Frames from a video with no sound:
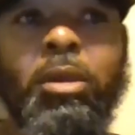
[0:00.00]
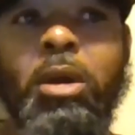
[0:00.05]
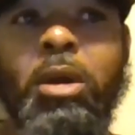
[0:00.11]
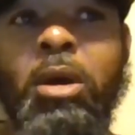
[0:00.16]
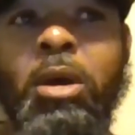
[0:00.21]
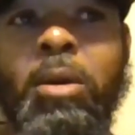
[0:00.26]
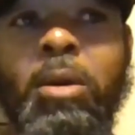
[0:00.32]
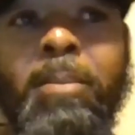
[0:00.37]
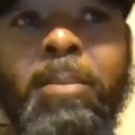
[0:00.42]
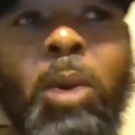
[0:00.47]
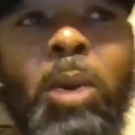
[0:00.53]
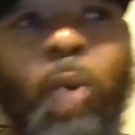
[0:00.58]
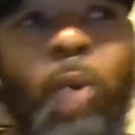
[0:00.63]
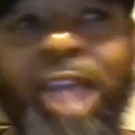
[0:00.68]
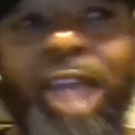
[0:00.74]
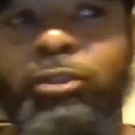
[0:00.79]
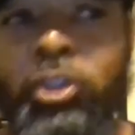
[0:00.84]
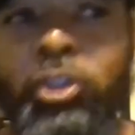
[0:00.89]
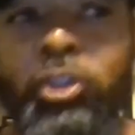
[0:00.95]
my
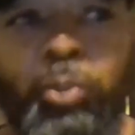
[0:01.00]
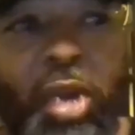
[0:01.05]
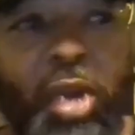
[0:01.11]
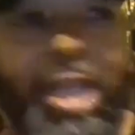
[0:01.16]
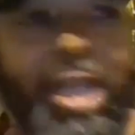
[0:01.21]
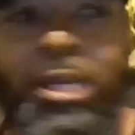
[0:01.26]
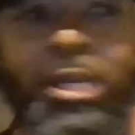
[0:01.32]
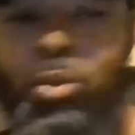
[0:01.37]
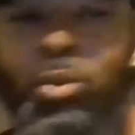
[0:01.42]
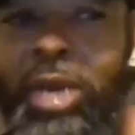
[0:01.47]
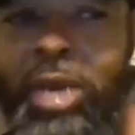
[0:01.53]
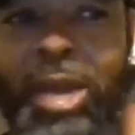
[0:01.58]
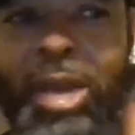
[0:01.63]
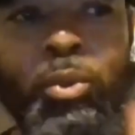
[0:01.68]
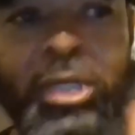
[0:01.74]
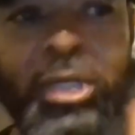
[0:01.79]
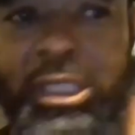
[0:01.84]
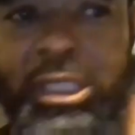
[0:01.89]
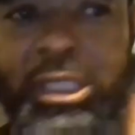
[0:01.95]
wife was pregnant when I
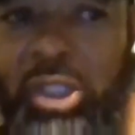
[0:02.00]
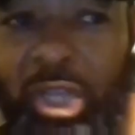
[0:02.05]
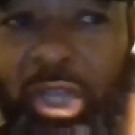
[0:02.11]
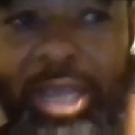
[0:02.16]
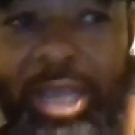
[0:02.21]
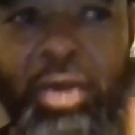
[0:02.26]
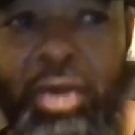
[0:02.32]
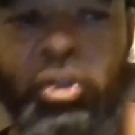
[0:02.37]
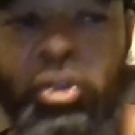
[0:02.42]
went to jail.